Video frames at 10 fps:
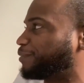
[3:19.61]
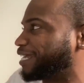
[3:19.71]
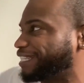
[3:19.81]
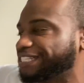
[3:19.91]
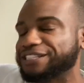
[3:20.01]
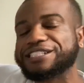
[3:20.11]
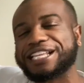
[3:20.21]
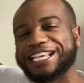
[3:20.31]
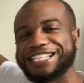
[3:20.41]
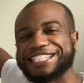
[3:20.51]
Like, this looks
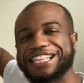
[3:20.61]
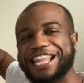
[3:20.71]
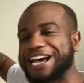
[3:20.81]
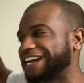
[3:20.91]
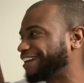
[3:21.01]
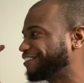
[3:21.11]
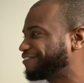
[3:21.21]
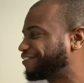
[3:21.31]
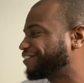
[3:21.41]
like it's live.